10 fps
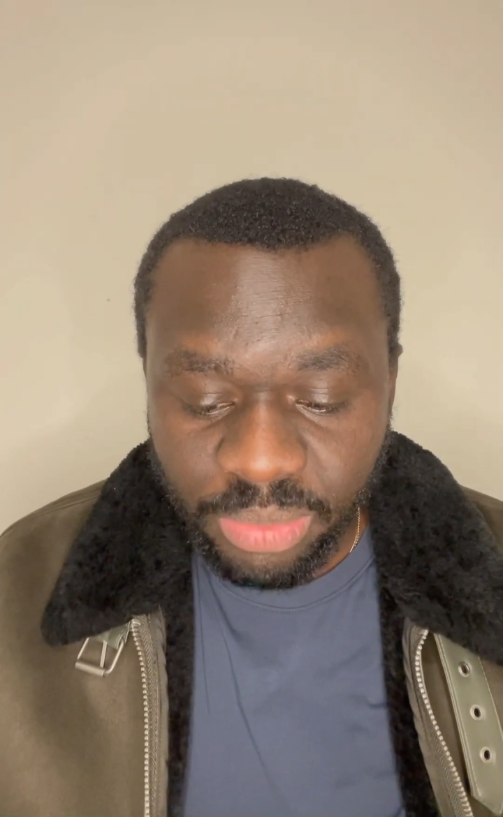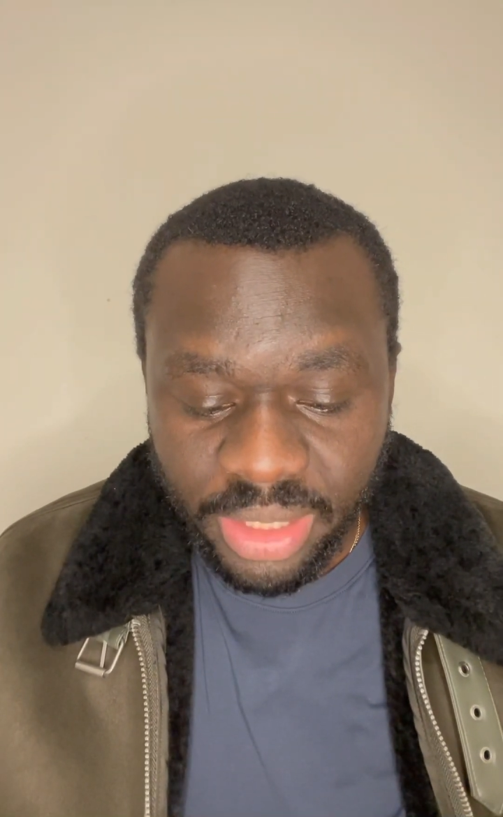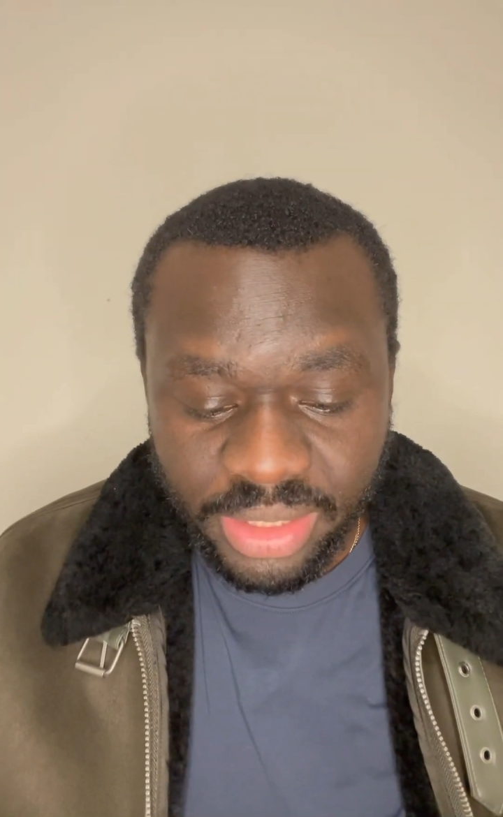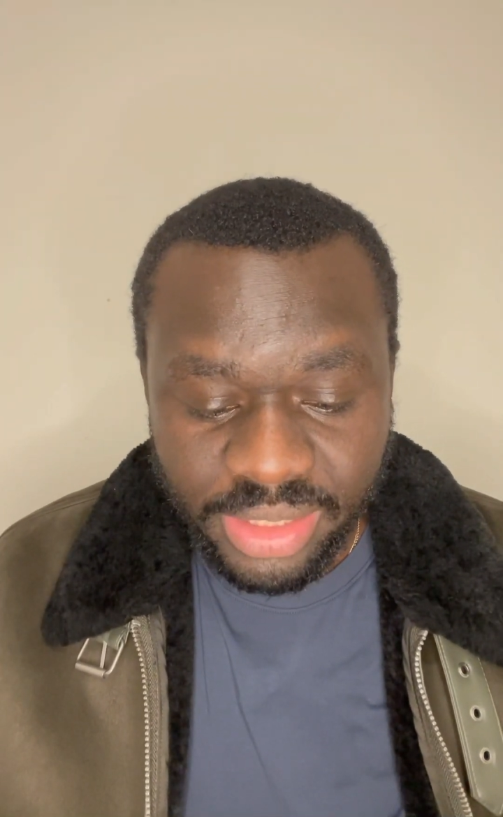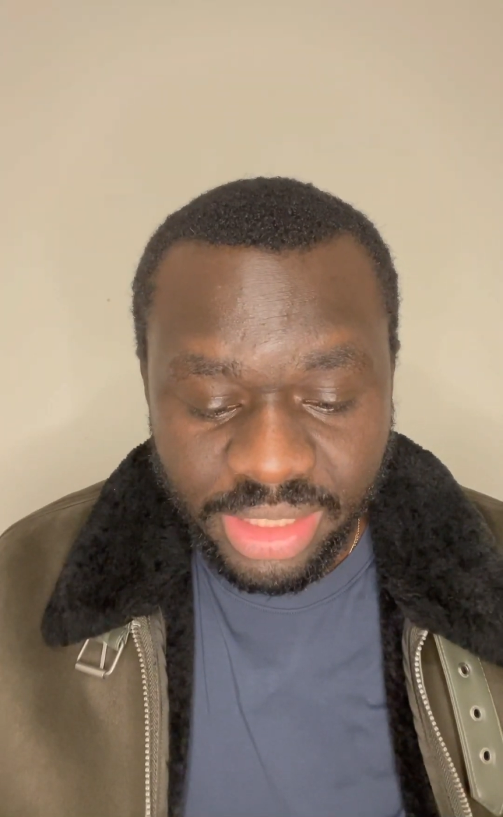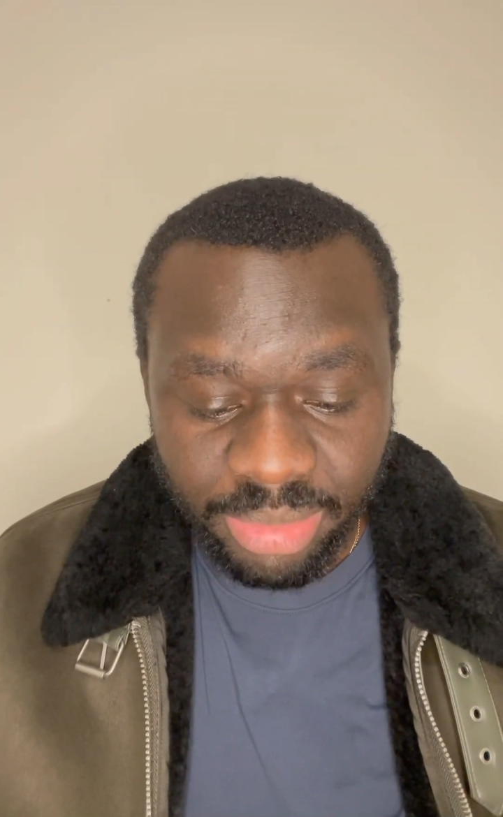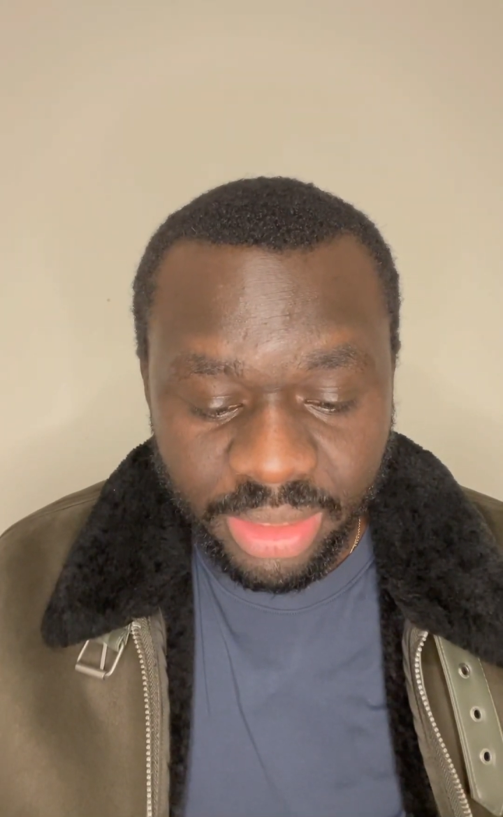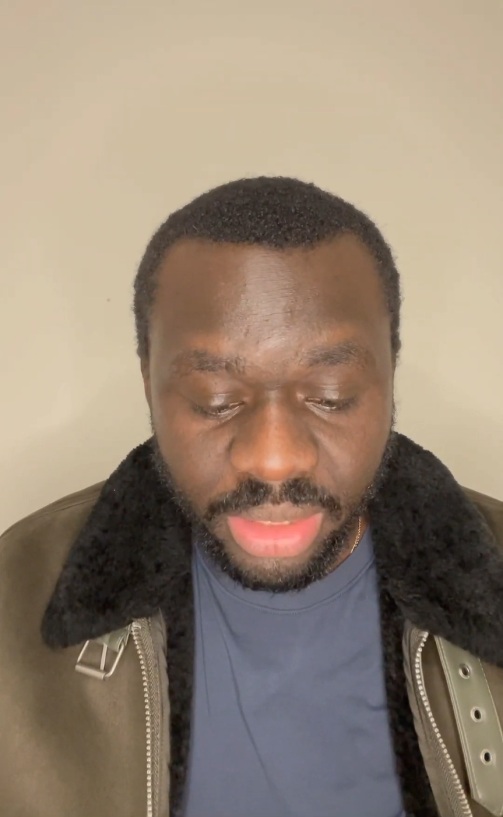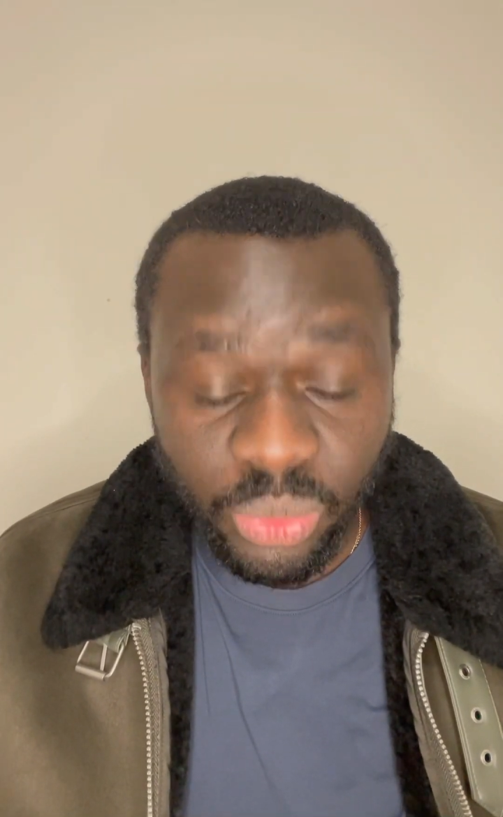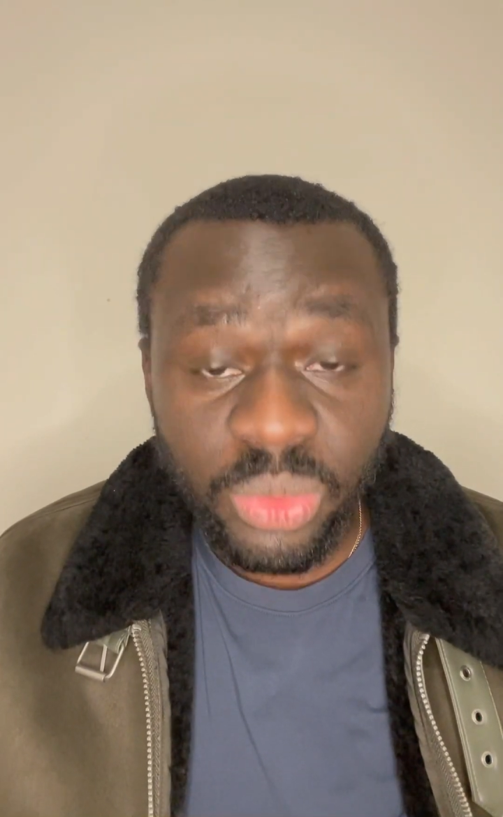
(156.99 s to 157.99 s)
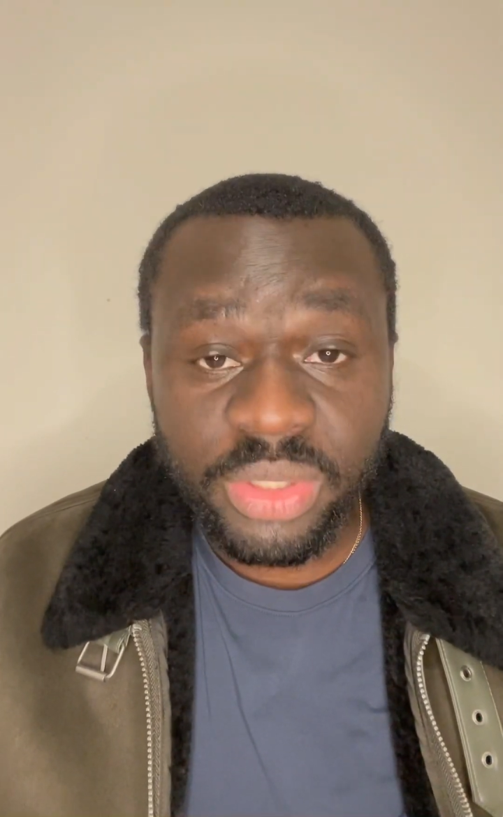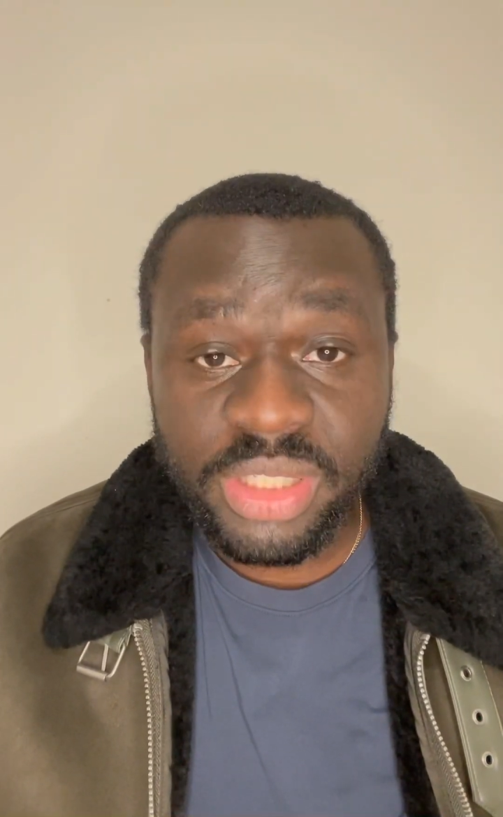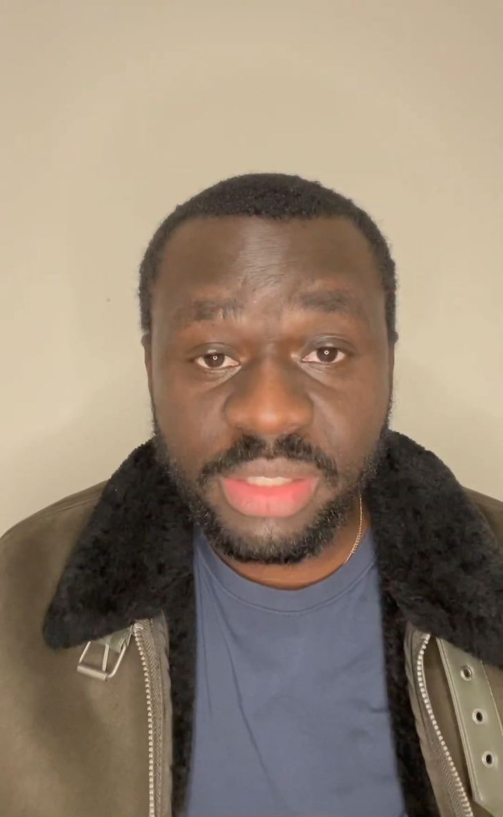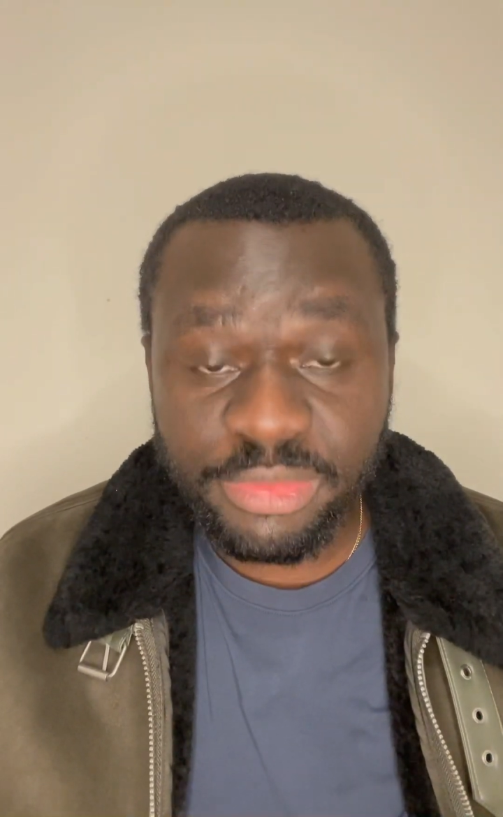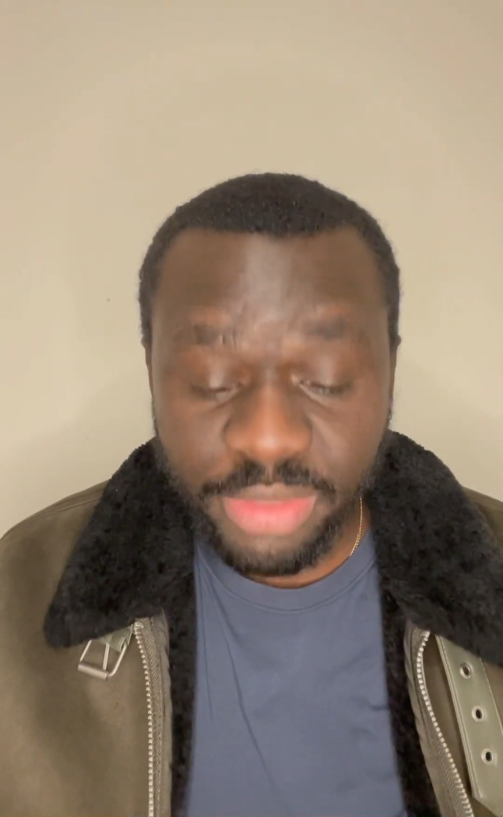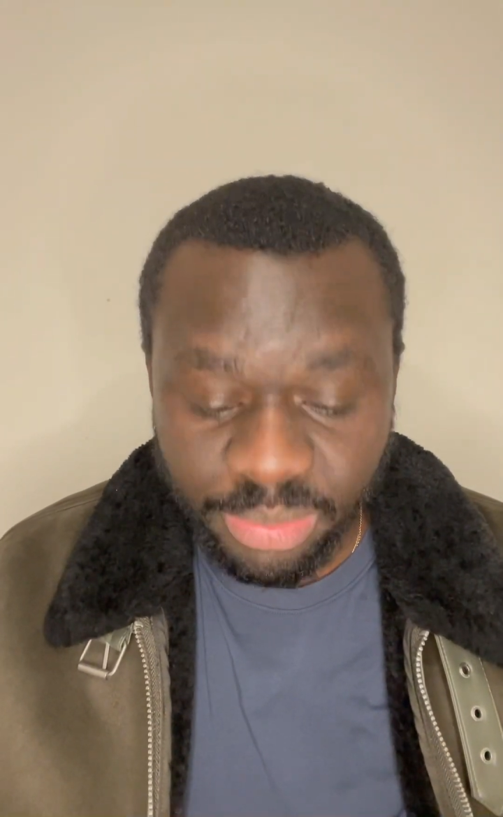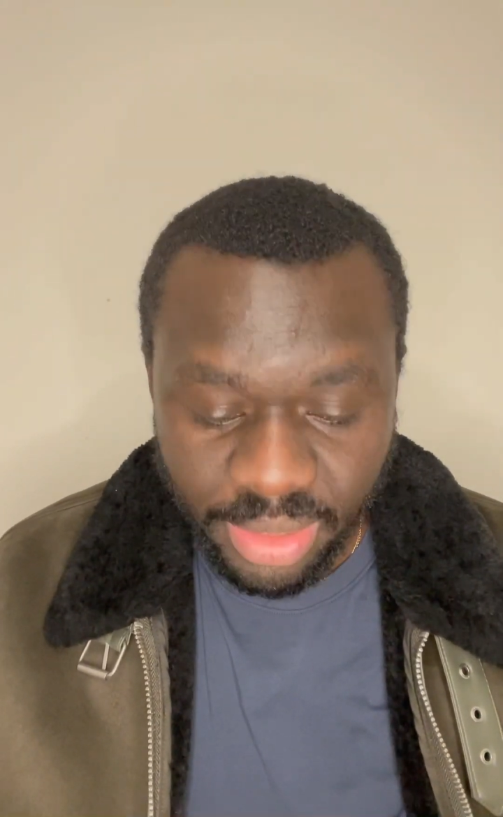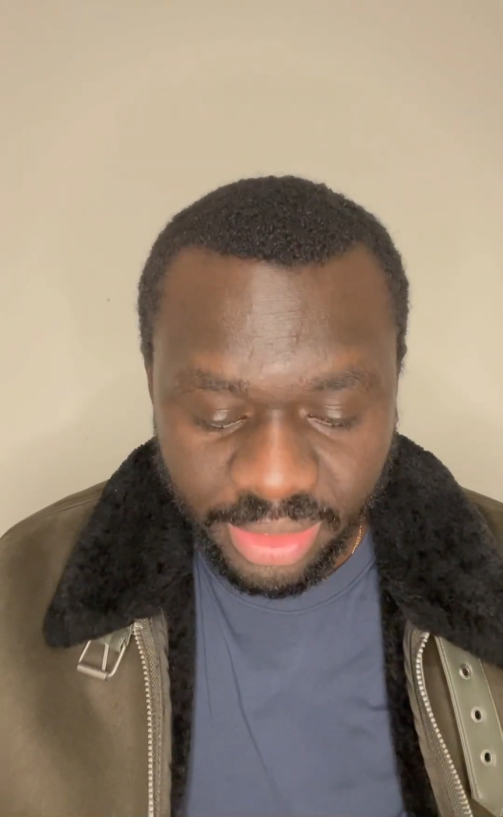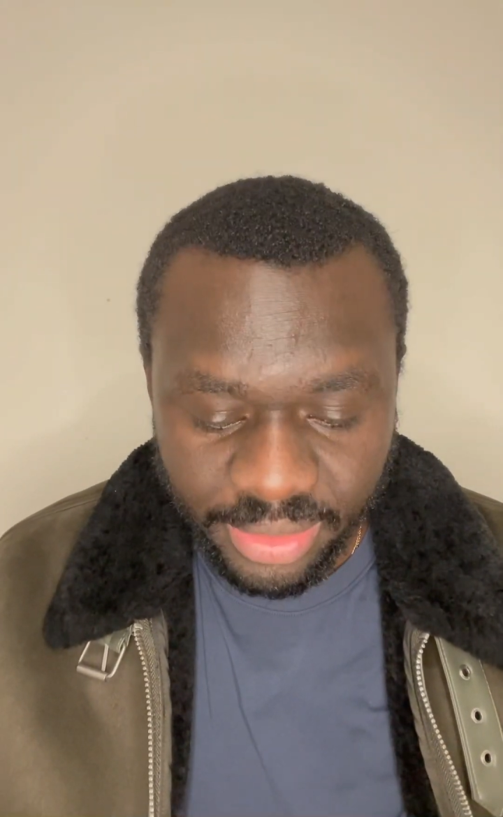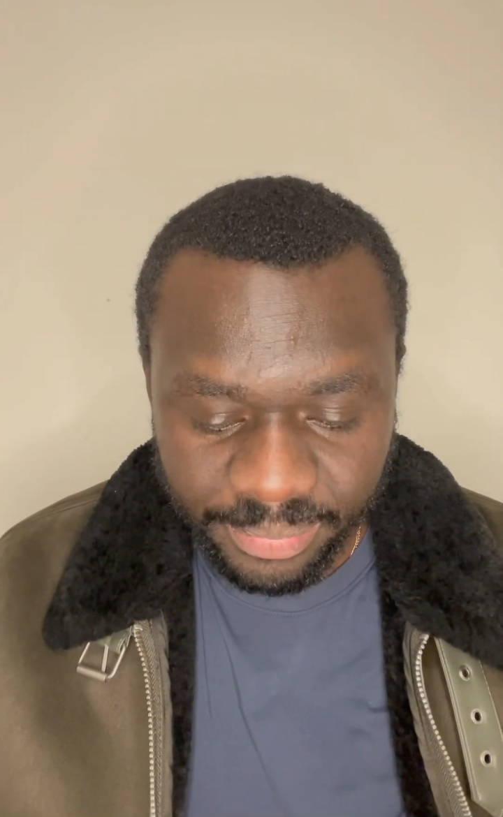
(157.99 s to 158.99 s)
by the examiner will receive
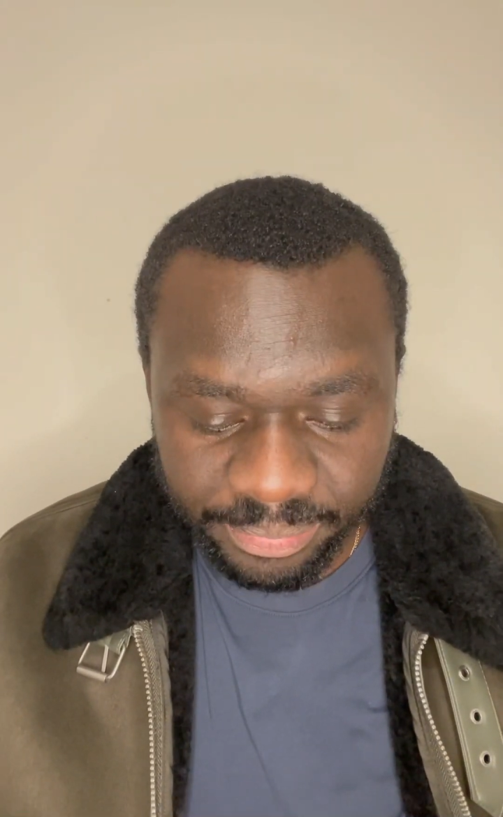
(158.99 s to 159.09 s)
feedback.